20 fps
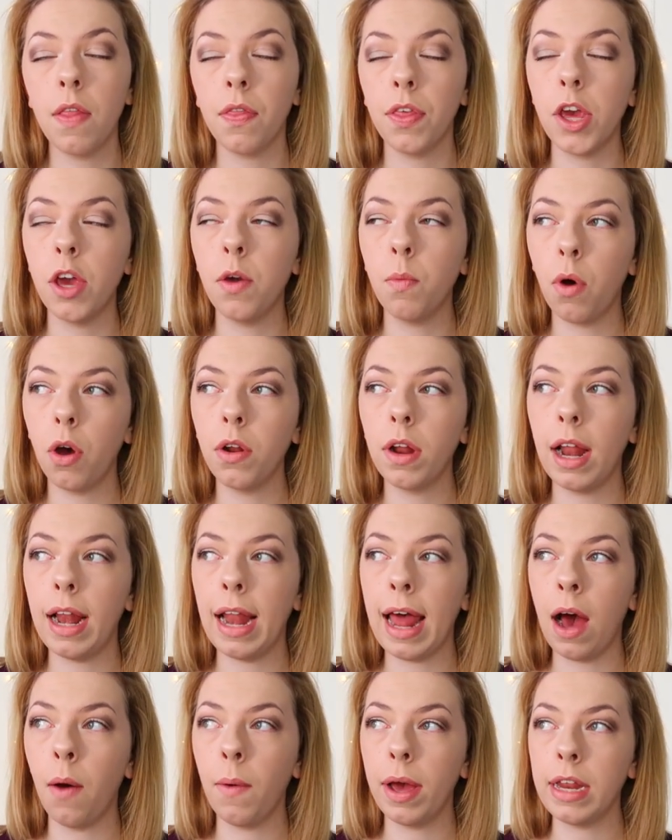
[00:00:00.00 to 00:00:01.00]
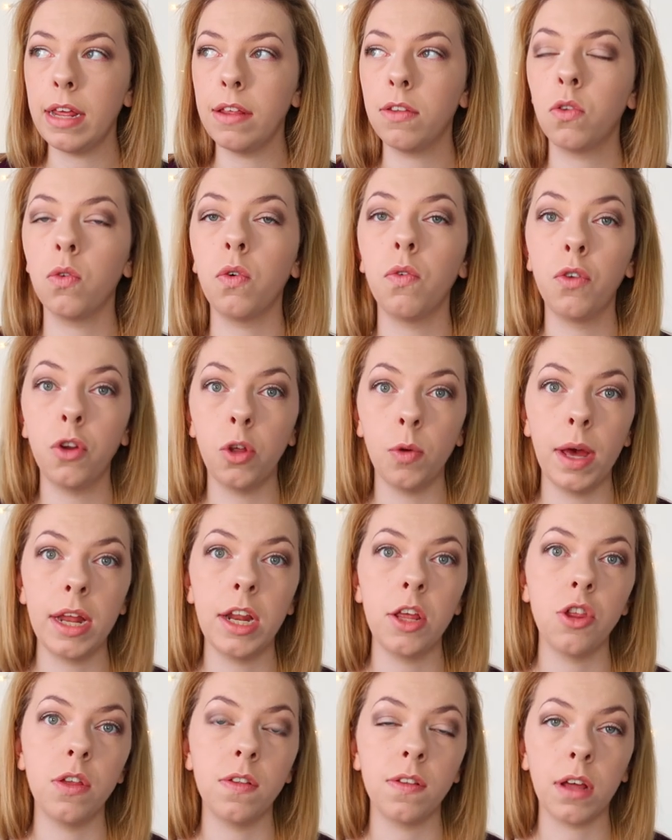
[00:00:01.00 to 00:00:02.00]
that you won't allow any sort of new
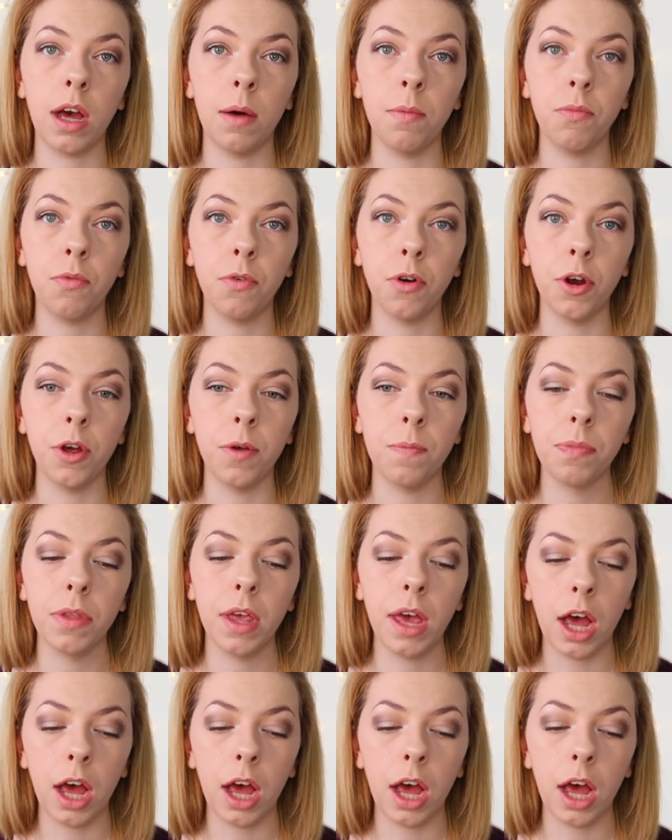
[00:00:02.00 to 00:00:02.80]
energies to come through.